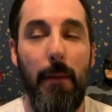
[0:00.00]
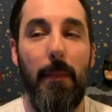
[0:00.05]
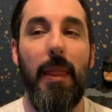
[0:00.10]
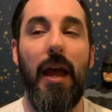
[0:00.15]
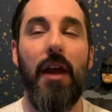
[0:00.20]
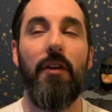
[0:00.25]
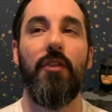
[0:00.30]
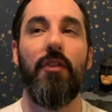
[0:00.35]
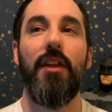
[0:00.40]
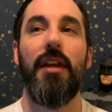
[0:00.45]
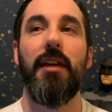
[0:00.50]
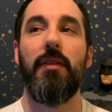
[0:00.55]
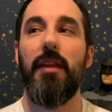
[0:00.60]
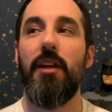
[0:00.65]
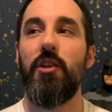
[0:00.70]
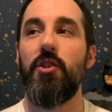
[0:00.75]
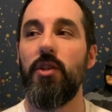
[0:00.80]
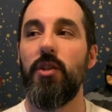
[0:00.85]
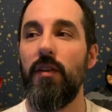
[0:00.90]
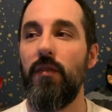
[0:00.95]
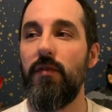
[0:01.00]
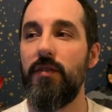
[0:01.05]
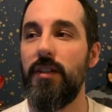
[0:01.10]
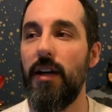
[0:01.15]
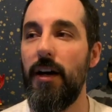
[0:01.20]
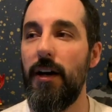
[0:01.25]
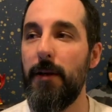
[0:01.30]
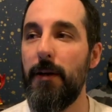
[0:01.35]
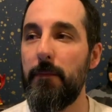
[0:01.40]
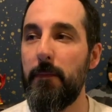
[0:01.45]
I think they should have
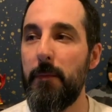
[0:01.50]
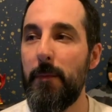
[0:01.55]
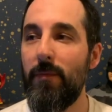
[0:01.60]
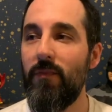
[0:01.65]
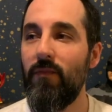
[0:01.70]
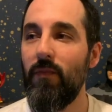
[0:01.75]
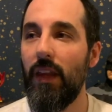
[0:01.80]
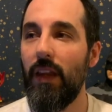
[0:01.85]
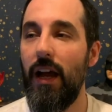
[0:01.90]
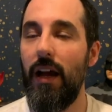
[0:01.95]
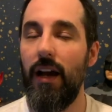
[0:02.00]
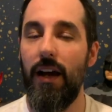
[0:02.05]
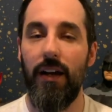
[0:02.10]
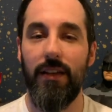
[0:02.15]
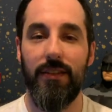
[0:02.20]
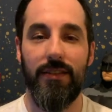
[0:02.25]
done